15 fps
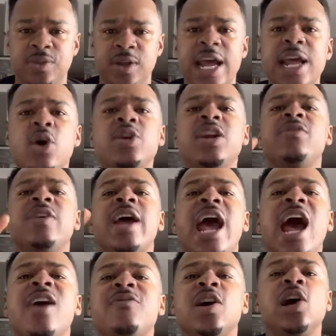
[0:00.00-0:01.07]
They don't even
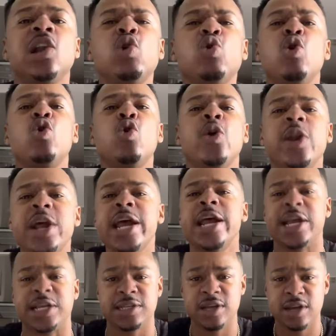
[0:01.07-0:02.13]
have a clue who it
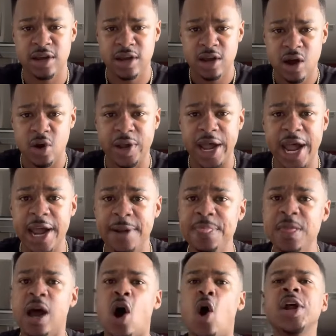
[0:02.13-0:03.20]
is. Okay,
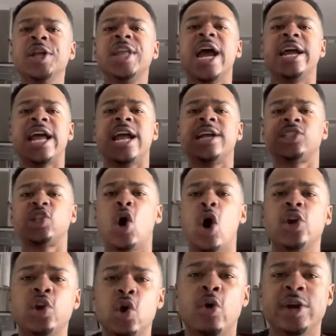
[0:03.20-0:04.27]
only thing they
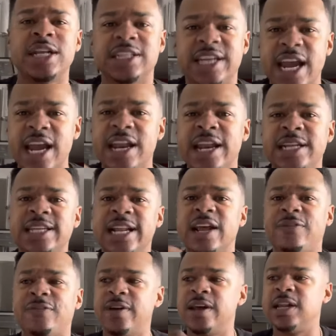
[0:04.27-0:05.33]
start doing is getting into their
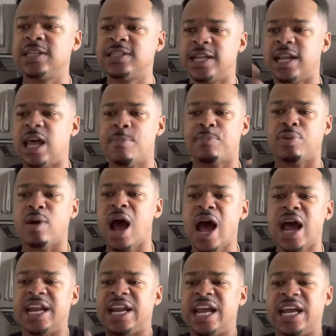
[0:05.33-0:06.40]
feelings and their
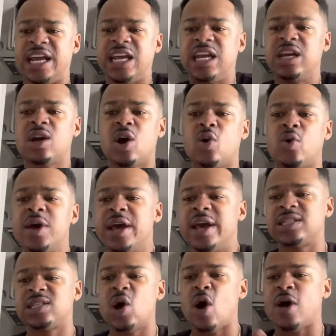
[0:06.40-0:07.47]
pride and their ego
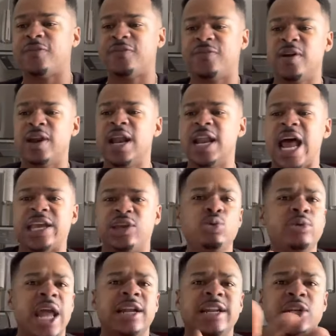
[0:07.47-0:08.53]
and start feeling like you
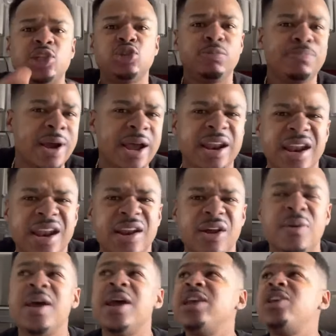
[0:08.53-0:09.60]
think that you better than
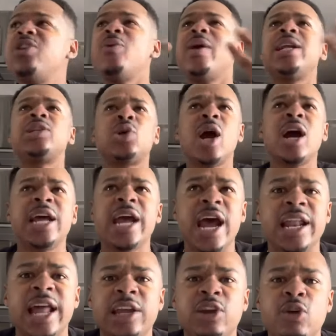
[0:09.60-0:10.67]
them. You ain't trying to
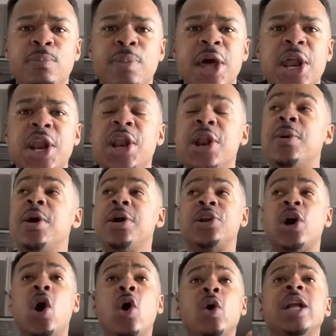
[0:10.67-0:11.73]
act like you better than them.
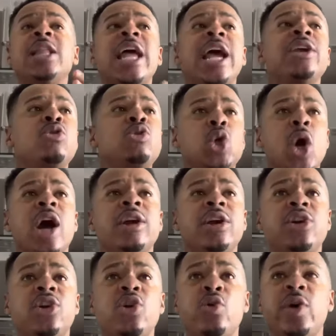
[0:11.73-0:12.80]
The only thing you trying
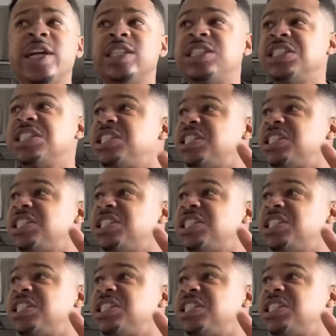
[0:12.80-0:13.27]
to do is just